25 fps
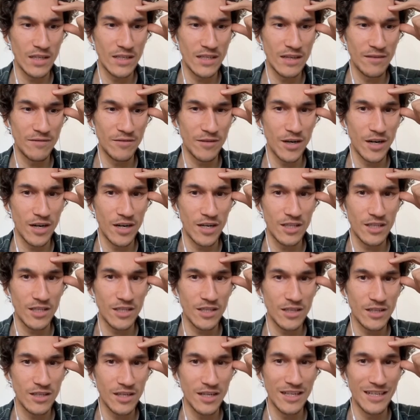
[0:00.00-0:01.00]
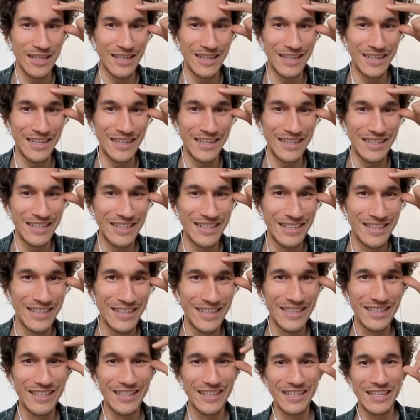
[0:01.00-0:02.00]
dev cards
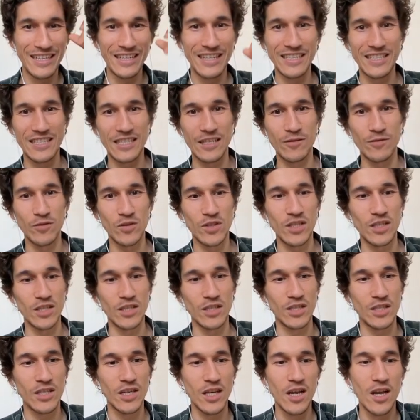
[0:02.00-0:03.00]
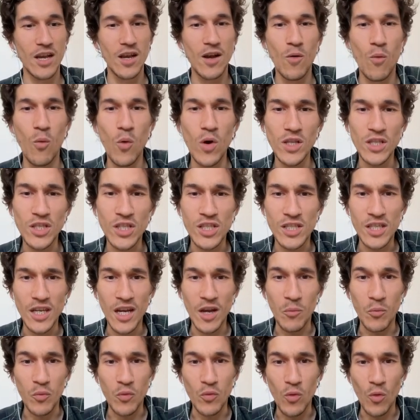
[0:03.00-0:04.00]
instead of cities. What's
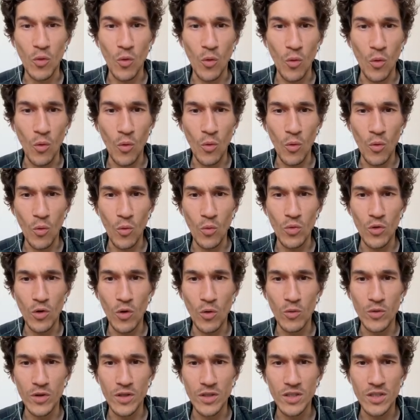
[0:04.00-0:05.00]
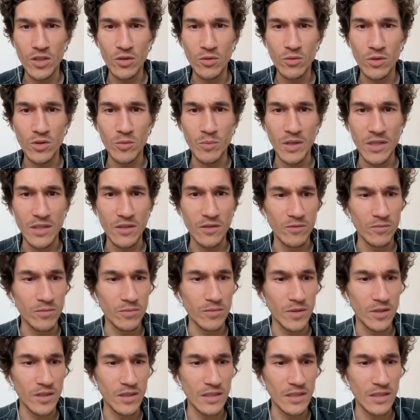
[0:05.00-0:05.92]
up? Oh no, that's too expensive.